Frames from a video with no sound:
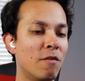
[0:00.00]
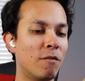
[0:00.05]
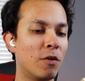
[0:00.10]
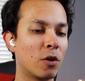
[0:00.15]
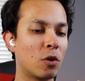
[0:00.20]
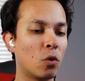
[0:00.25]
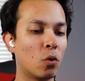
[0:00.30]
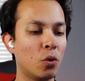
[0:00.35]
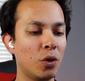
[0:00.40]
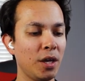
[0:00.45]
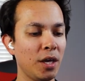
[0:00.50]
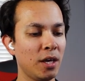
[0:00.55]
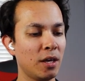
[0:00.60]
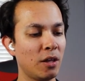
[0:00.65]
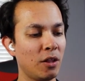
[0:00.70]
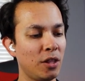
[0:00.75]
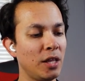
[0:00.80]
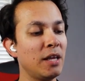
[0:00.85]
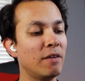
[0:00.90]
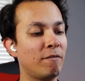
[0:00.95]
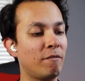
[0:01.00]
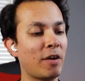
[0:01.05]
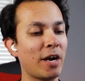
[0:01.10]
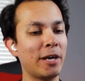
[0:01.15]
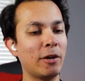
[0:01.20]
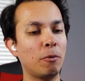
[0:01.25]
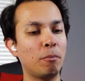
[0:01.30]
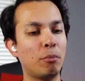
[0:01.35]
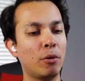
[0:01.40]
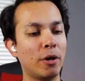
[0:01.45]
recording the
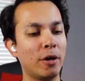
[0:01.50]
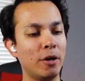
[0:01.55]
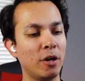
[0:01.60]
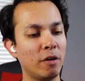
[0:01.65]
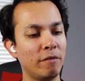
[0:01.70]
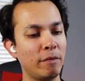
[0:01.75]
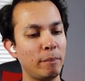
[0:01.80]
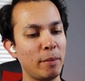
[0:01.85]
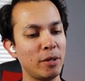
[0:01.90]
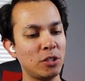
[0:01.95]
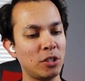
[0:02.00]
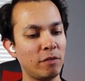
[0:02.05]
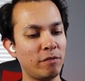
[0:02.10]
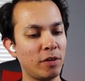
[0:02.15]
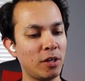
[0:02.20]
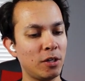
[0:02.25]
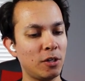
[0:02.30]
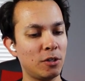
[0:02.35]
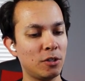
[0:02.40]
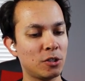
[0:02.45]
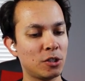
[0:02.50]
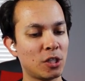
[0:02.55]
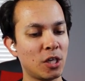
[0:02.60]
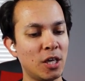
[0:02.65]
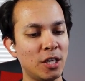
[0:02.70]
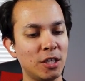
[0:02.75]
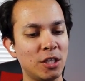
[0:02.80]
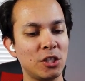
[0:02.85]
final part of Amazing Defenders